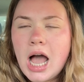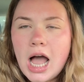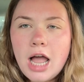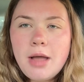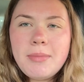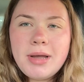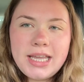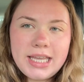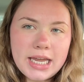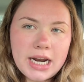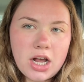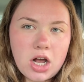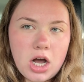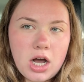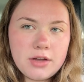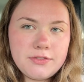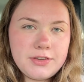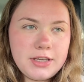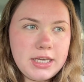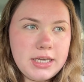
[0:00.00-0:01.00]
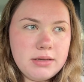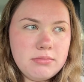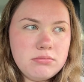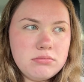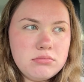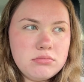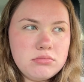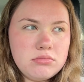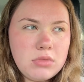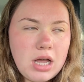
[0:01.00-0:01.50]
I might get a coffee.
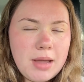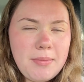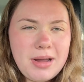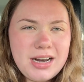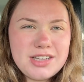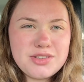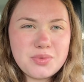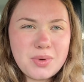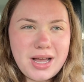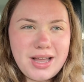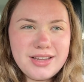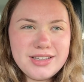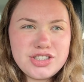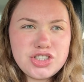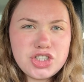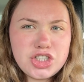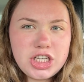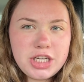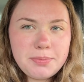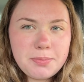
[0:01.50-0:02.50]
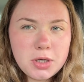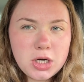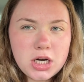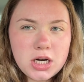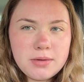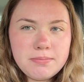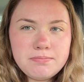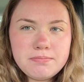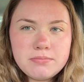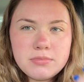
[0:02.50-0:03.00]
I might as well. It's
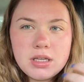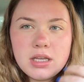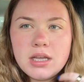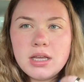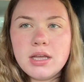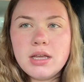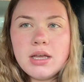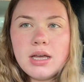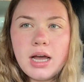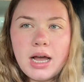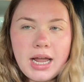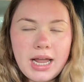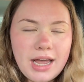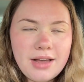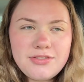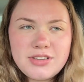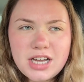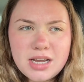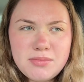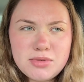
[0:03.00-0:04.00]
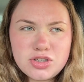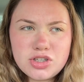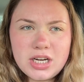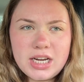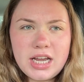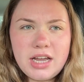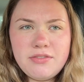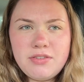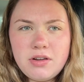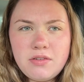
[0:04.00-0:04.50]
cheaper. I have time to drink
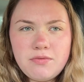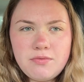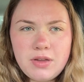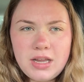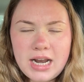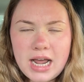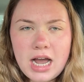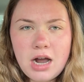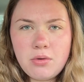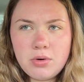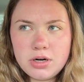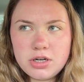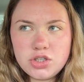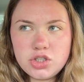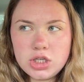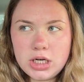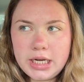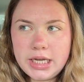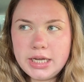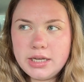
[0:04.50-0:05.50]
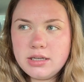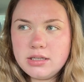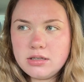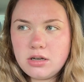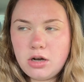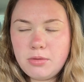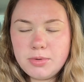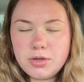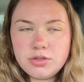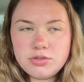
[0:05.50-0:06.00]
it. I have like an hour to drink it
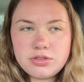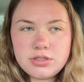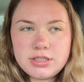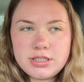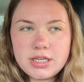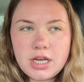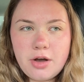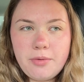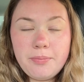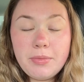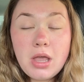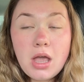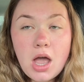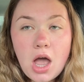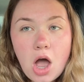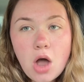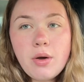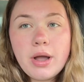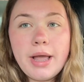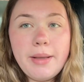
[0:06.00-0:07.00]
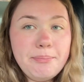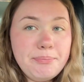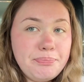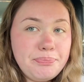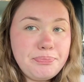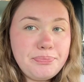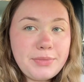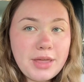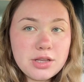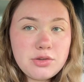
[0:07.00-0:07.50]
almost. So, okay.
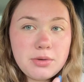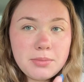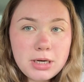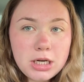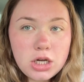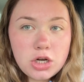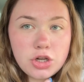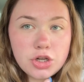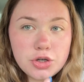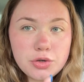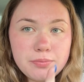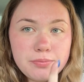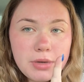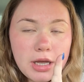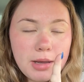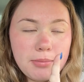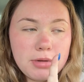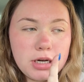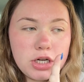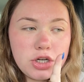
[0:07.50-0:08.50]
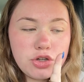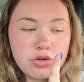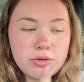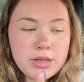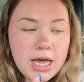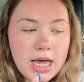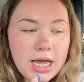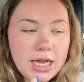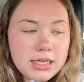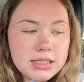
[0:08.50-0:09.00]
That's what I'm gonna do. I'm gonna do
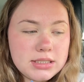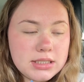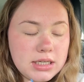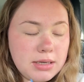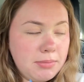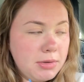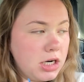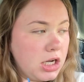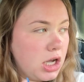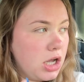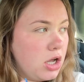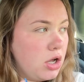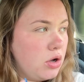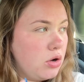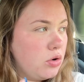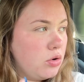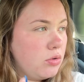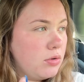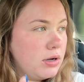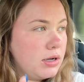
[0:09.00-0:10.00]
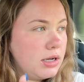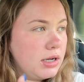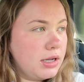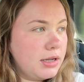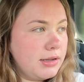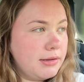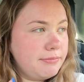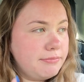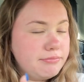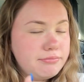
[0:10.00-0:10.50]
that. I'm gonna go.
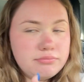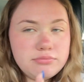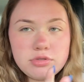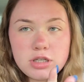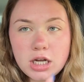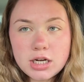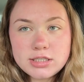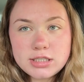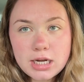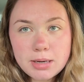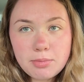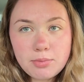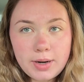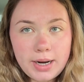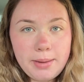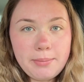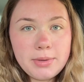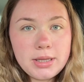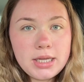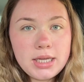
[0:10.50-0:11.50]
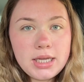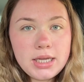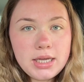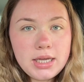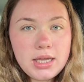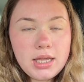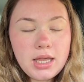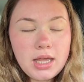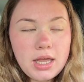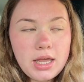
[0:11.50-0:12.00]
I gotta stop
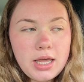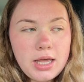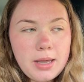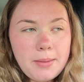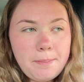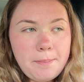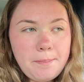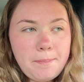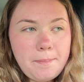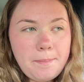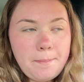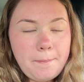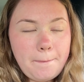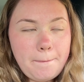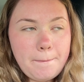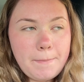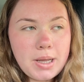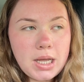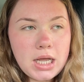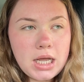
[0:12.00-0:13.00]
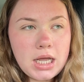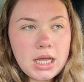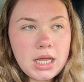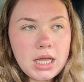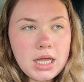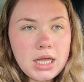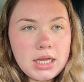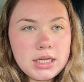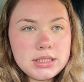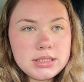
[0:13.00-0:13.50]
rambling.
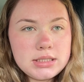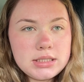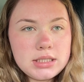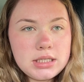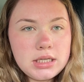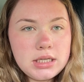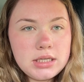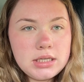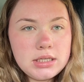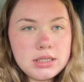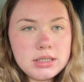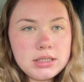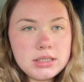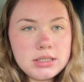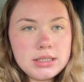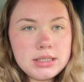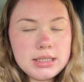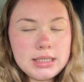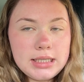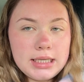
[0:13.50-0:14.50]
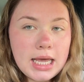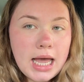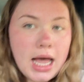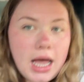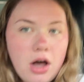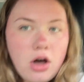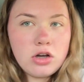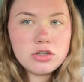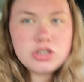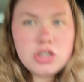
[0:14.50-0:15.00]
But yeah
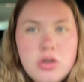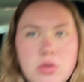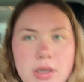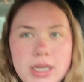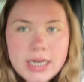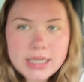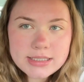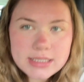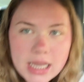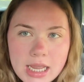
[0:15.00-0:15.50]
also it is